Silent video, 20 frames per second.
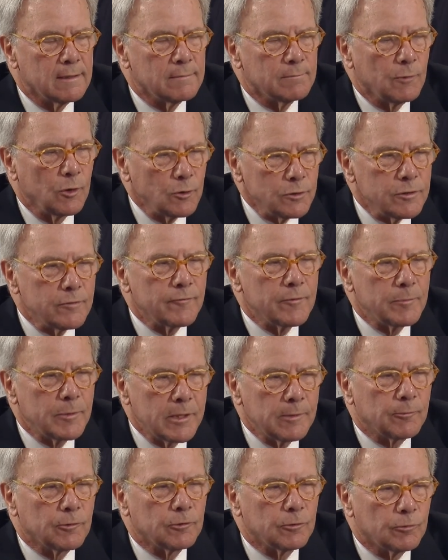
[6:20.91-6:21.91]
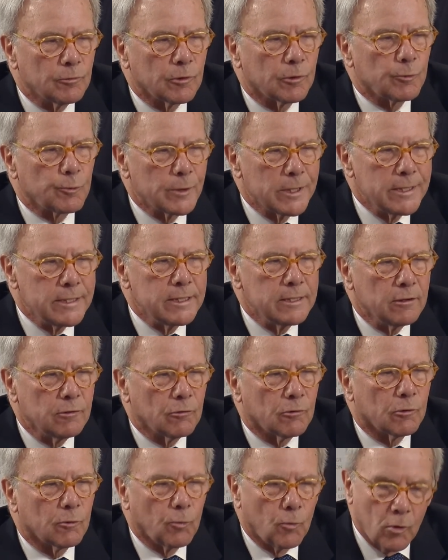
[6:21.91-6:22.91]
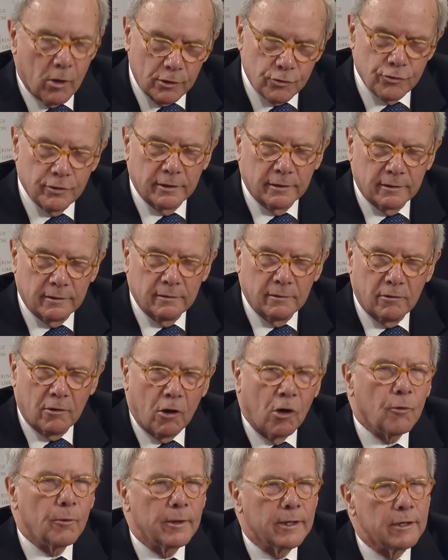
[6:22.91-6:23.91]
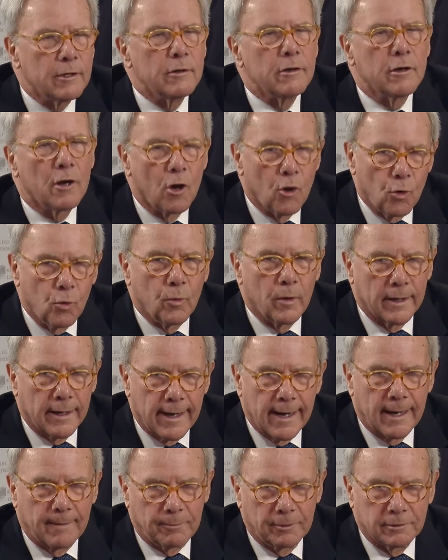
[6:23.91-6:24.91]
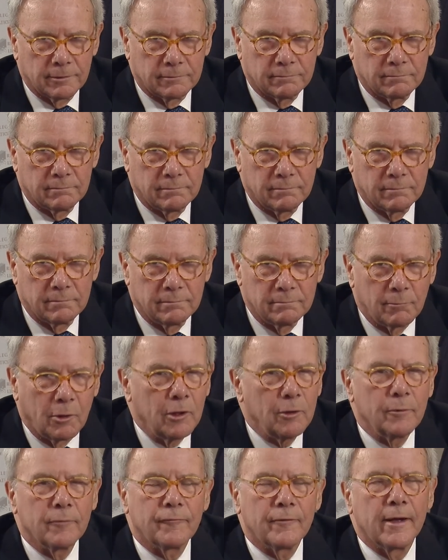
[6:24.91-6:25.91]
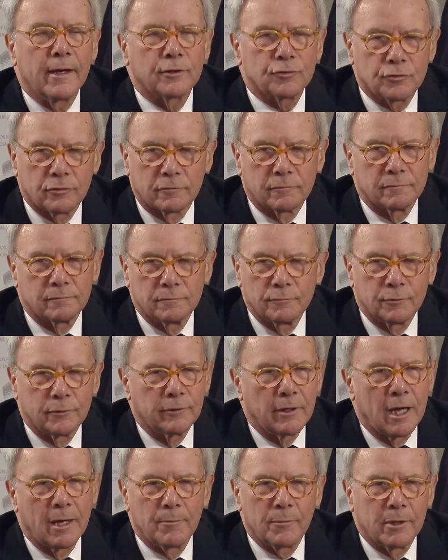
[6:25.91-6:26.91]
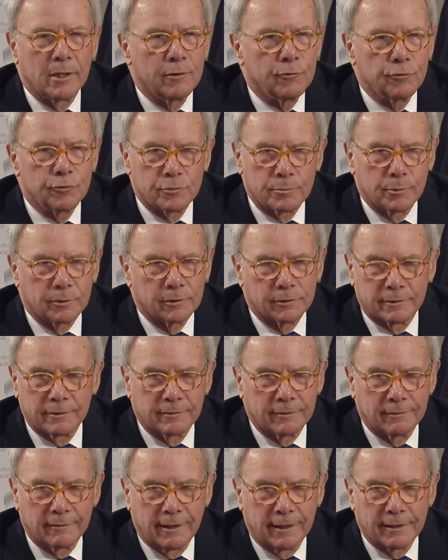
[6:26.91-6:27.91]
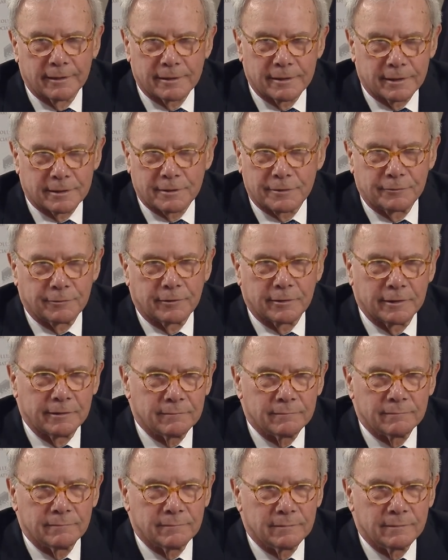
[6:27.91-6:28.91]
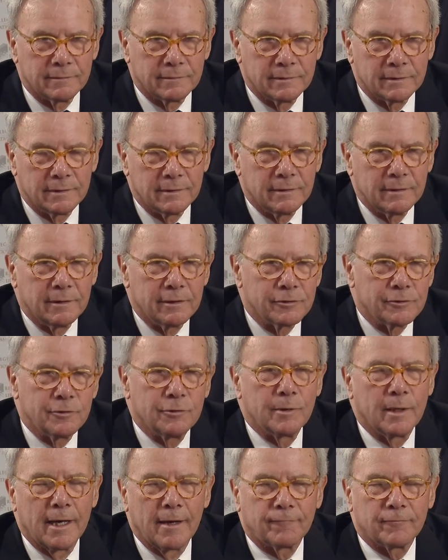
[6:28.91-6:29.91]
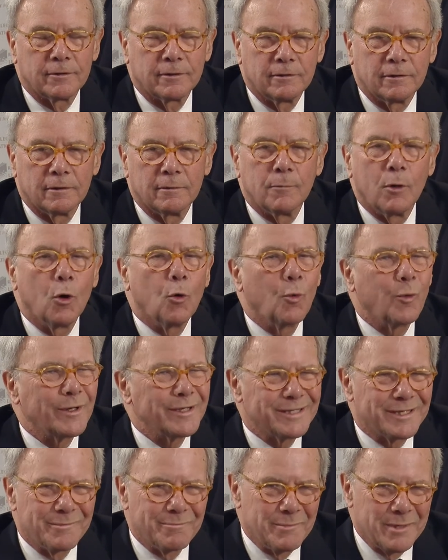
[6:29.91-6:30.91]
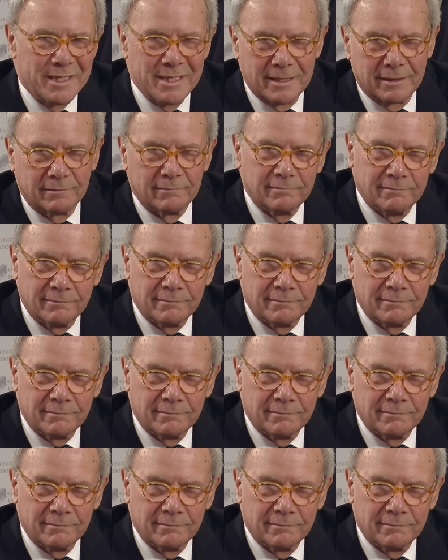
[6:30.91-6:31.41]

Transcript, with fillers: most of the people who are reading or watching already know what happened. Margaret Thatcher will not be a news bulletin tonight at 6.30. So you have to tell them, what does it mean?